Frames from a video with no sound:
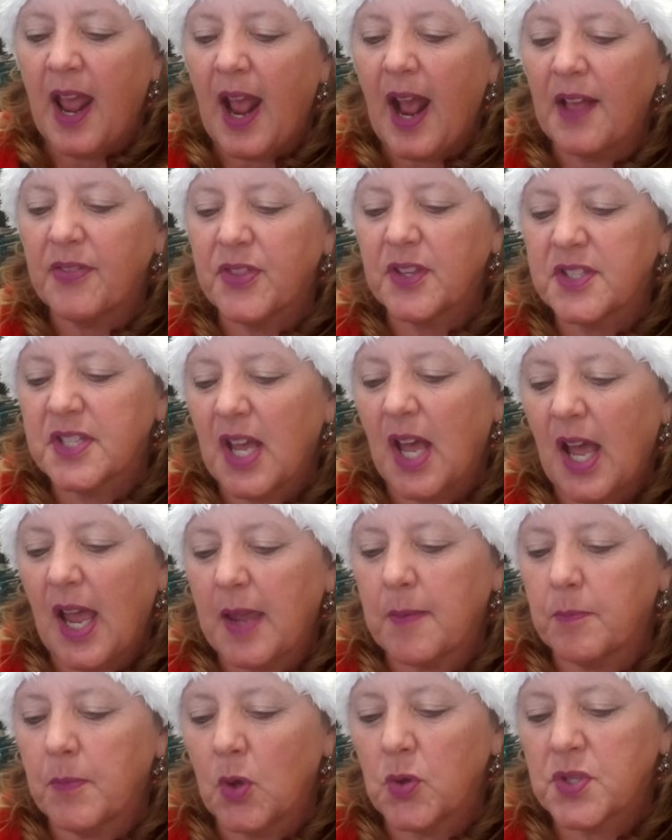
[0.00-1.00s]
At the
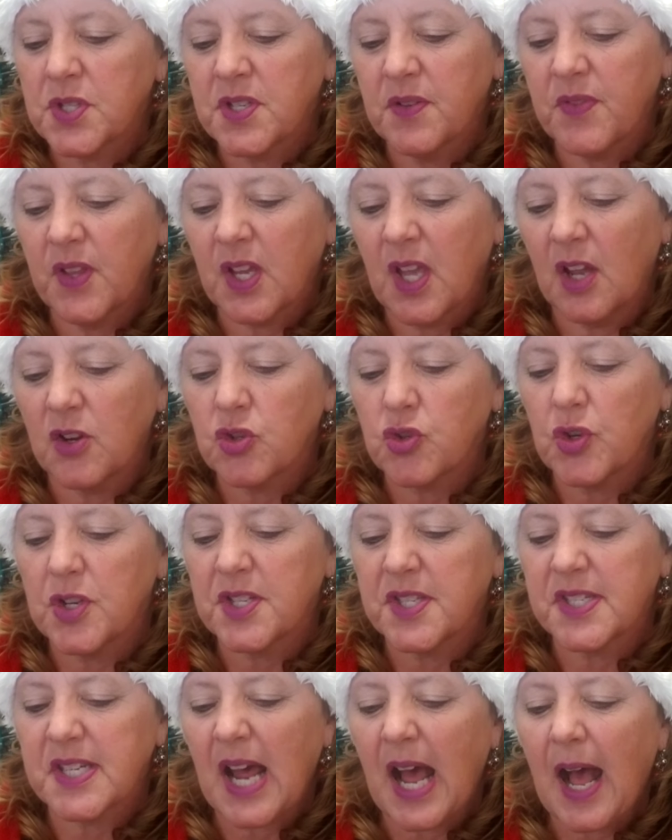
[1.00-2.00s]
time, most of the
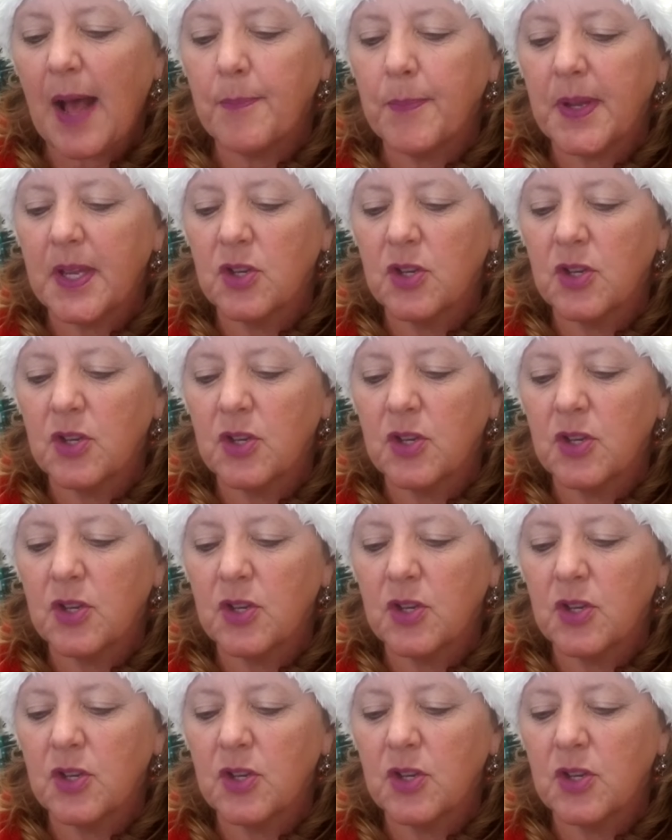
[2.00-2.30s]
country's top